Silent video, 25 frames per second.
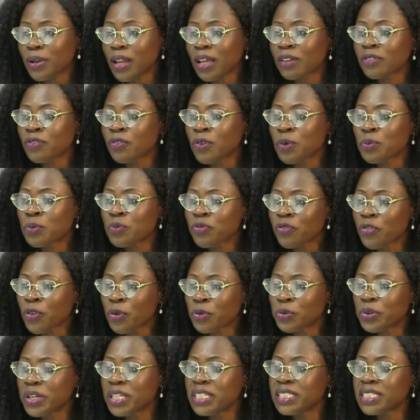platform for
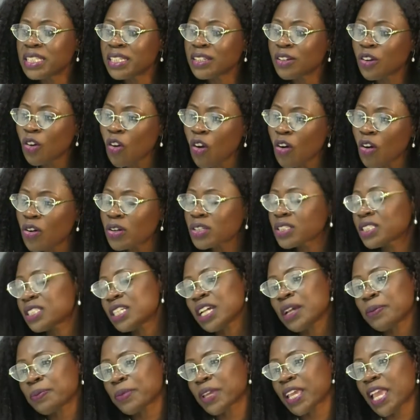raising long
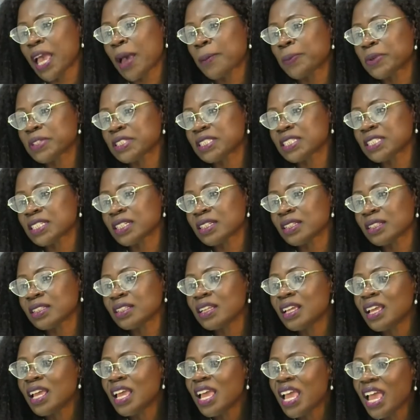term capital
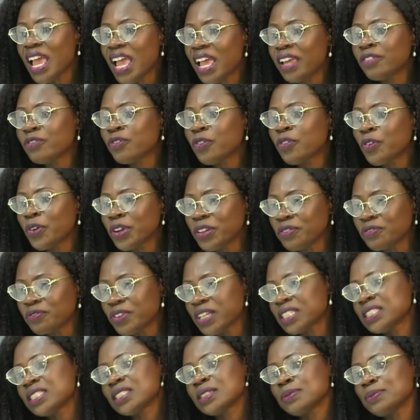and for
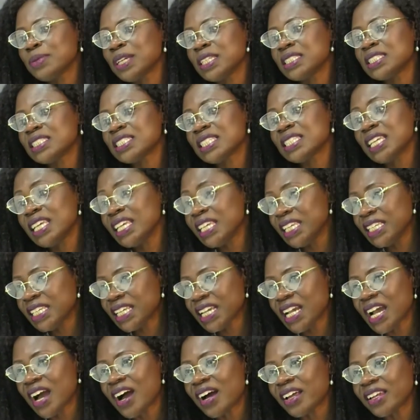investments
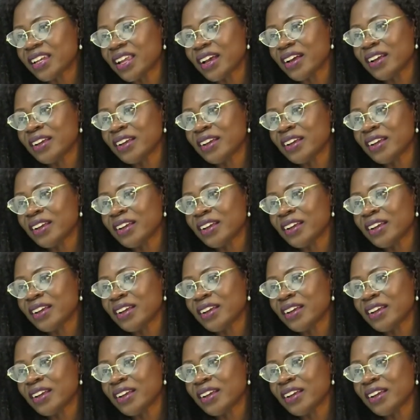in Ghana.